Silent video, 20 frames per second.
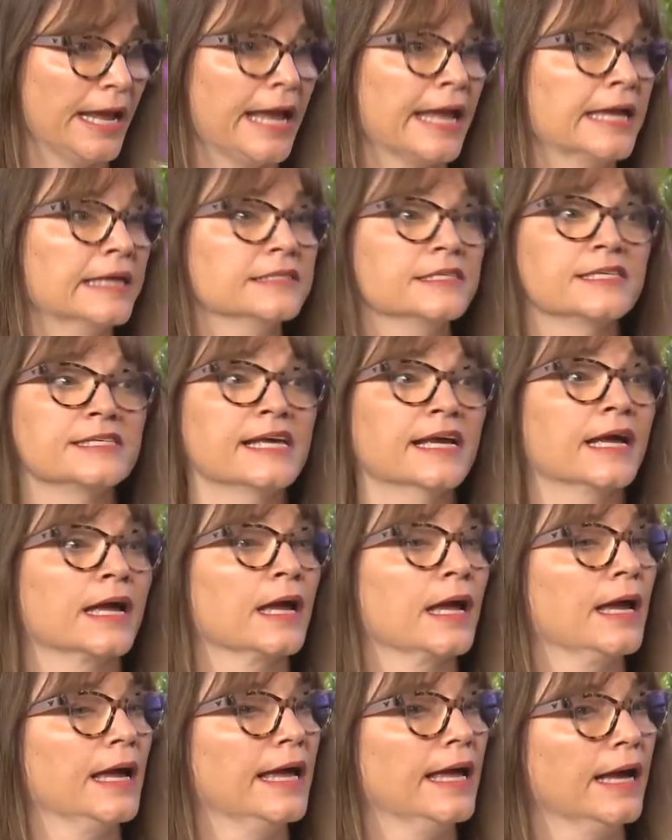and sick
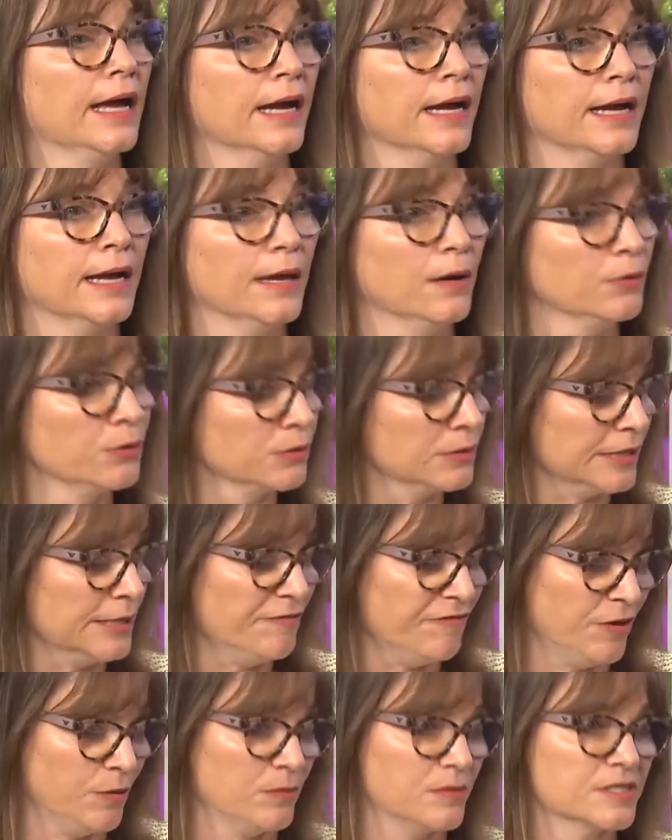uh, elderly
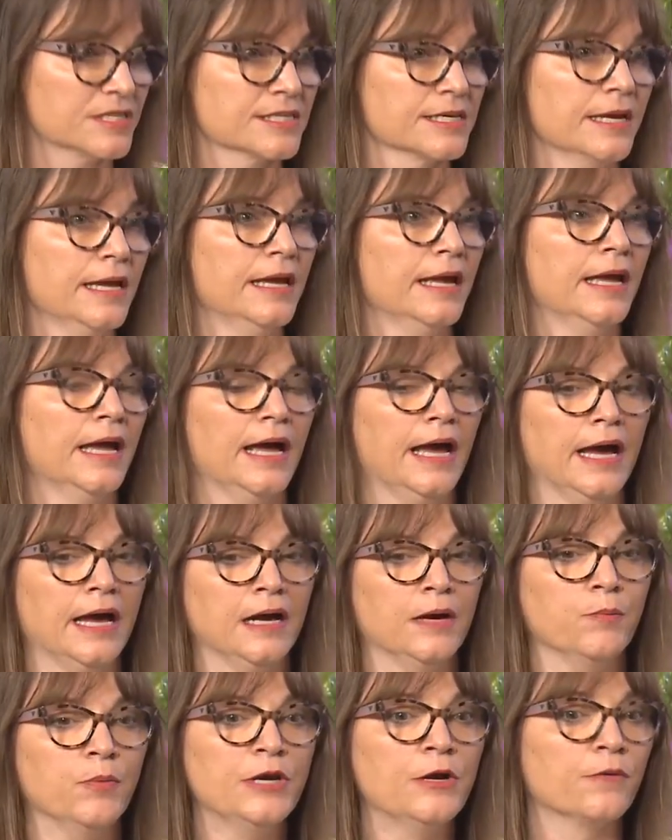folks. Mm-hmm.
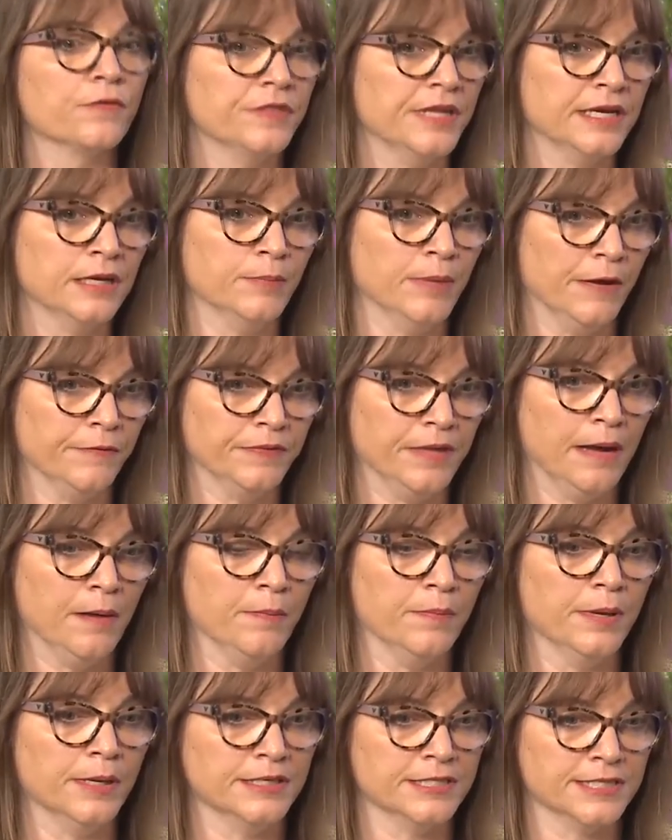Um, we don't think about
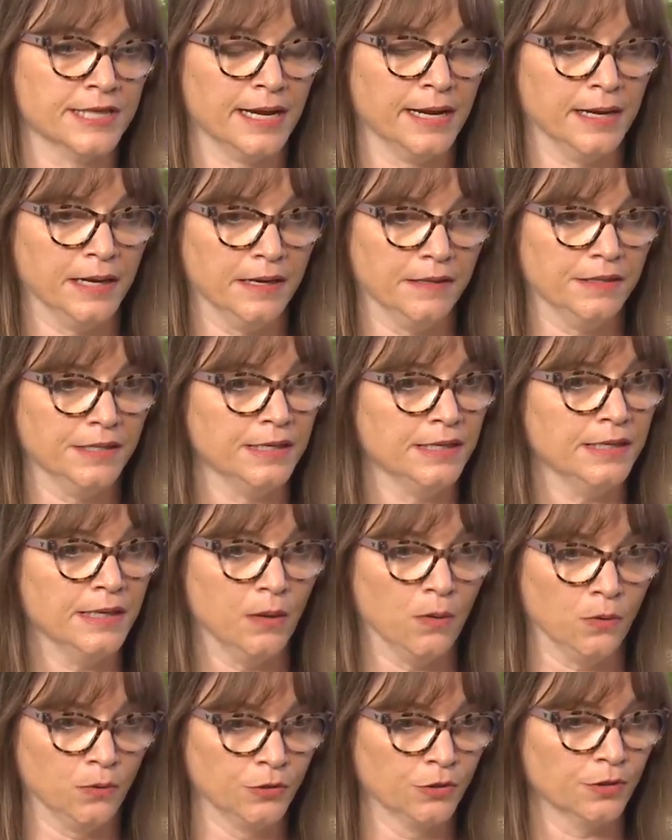that, but uh, the
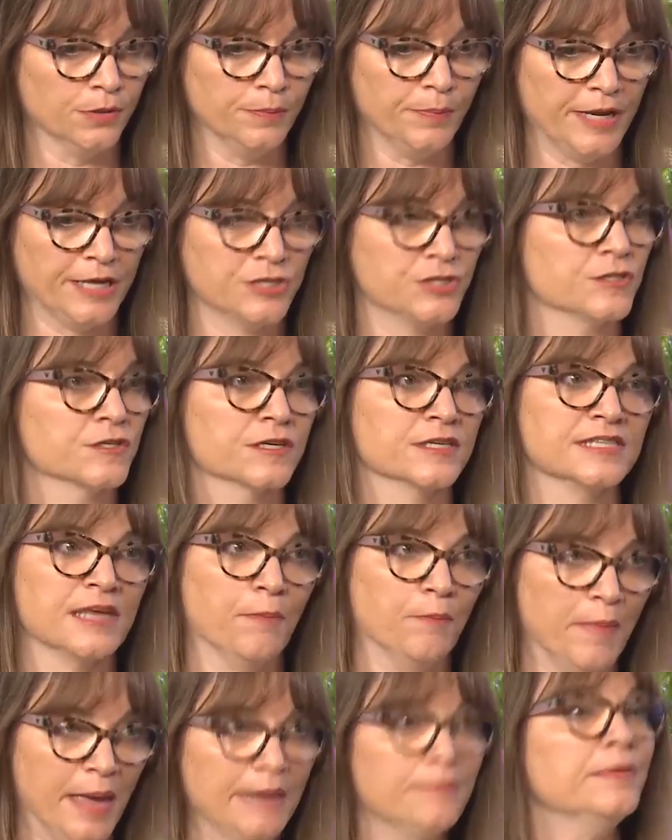older patients, because
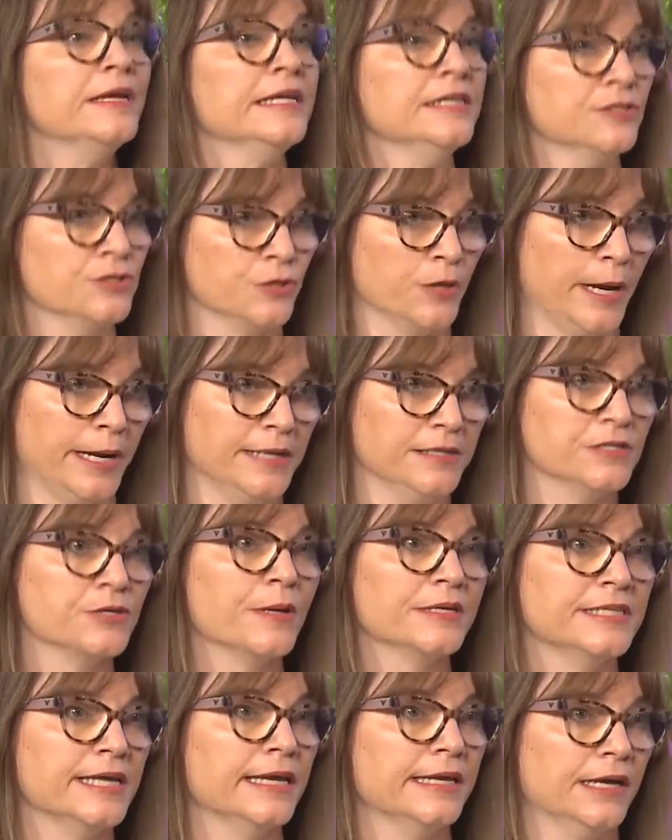I'm med peds trained, so
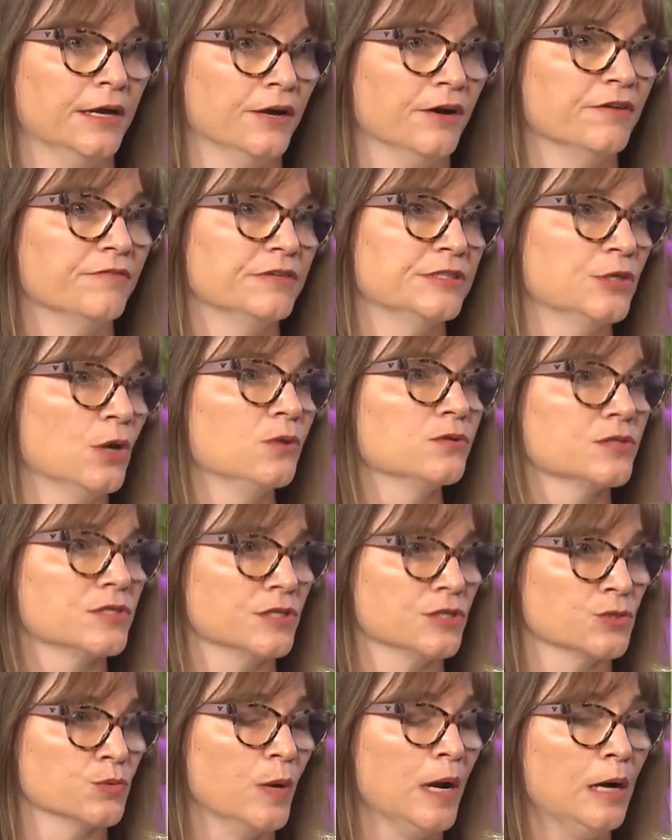I take okay. care of adults
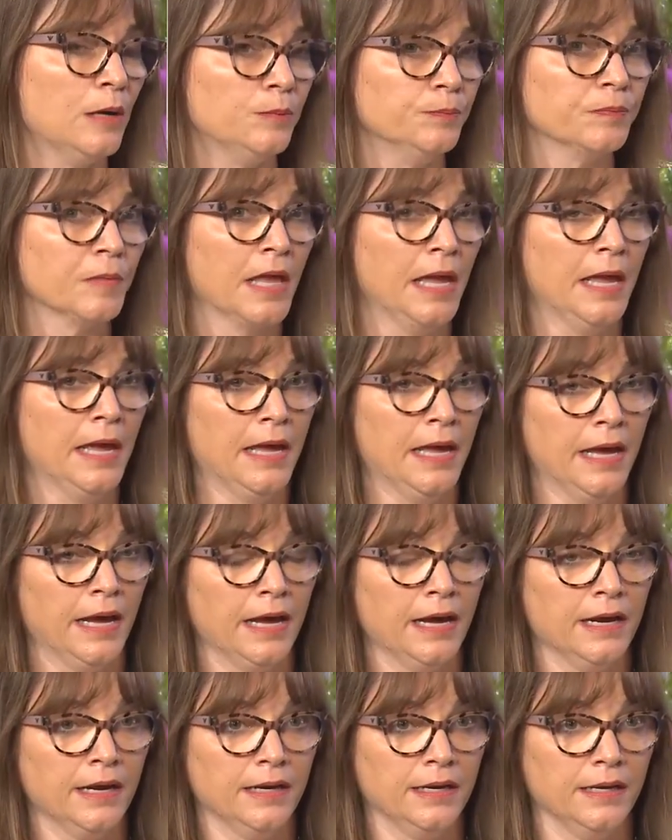as well.
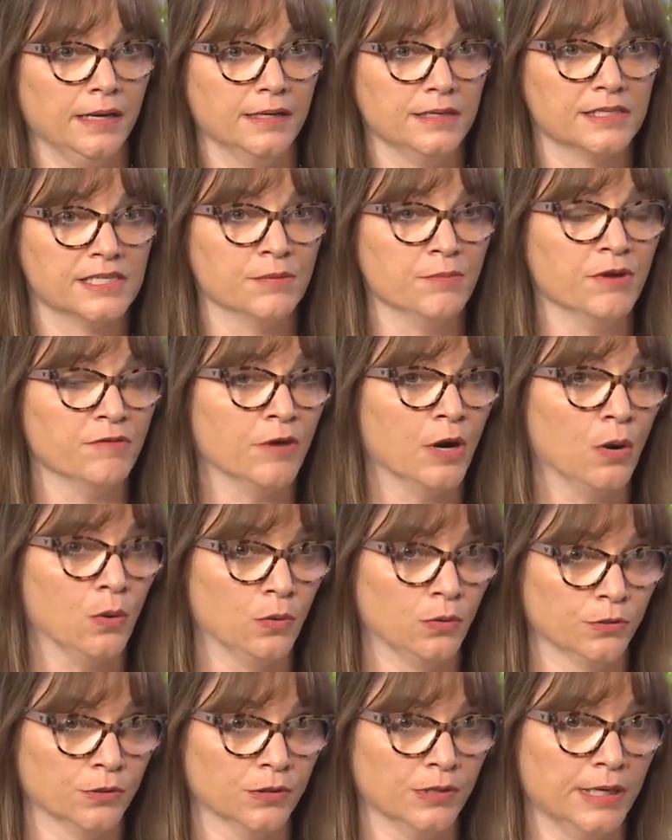Uh, some of our
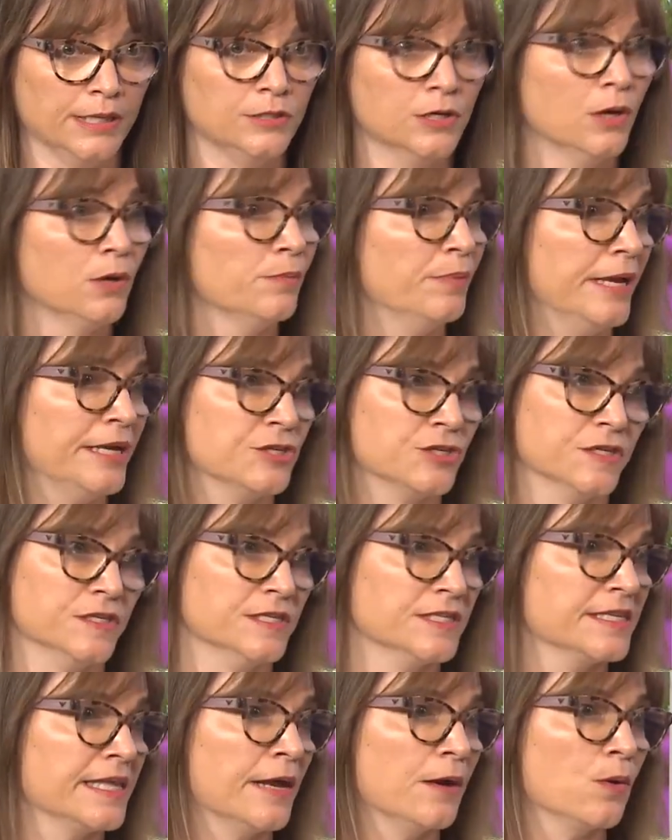older adult
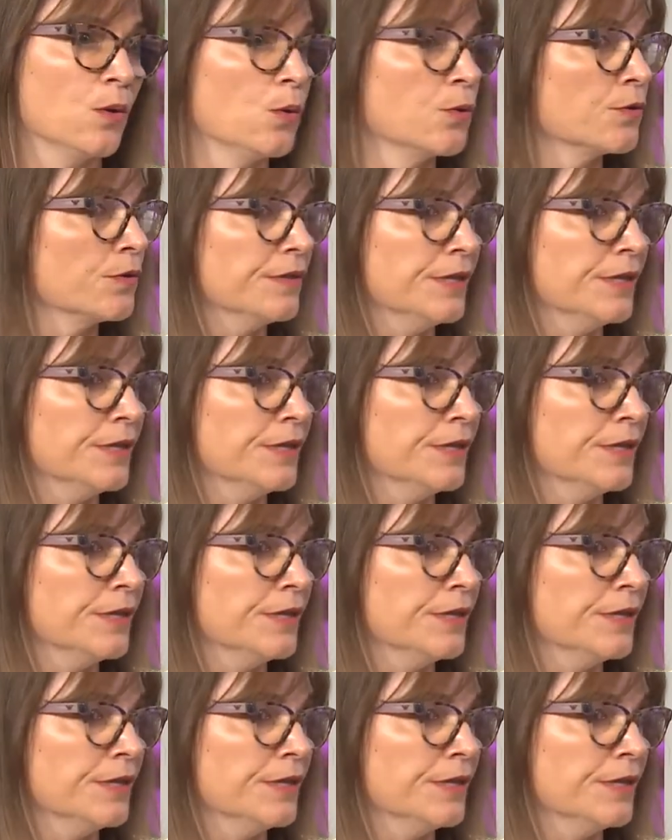patients that are older